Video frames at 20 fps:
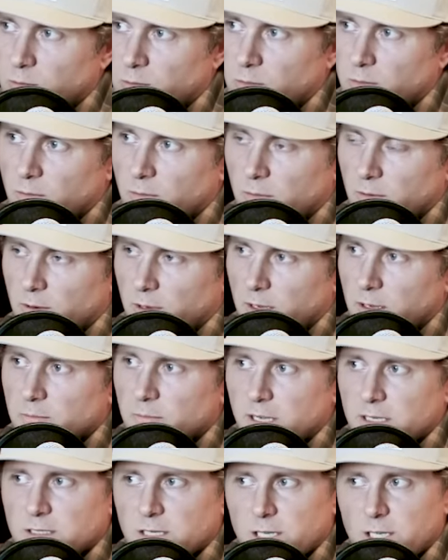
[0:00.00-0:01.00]
Makes a big difference. it
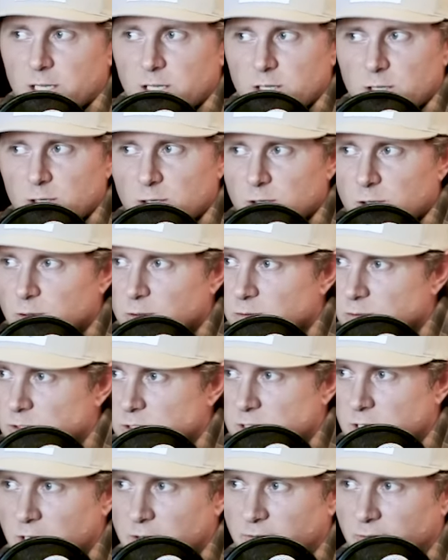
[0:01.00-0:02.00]
makes a
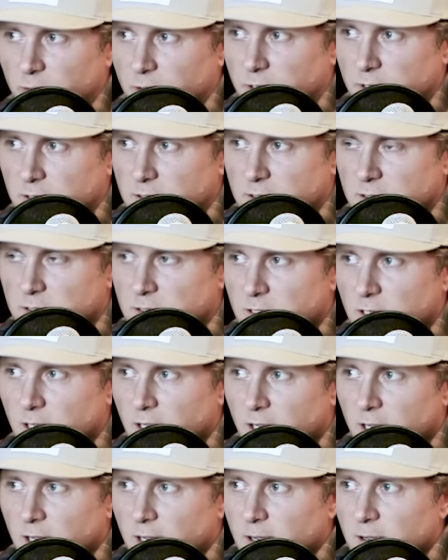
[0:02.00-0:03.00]
huge difference
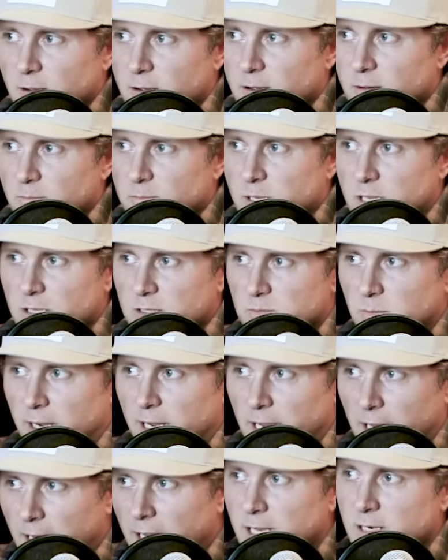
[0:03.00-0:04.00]
because my
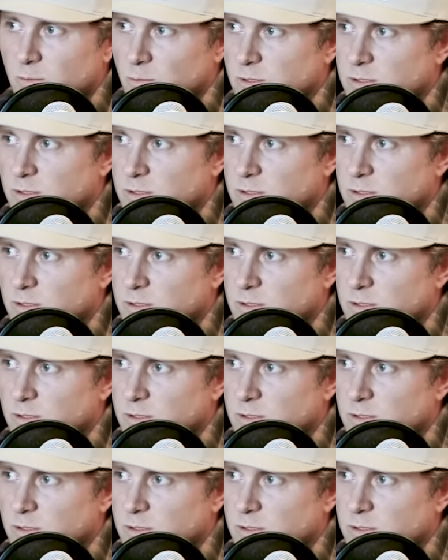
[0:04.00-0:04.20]
head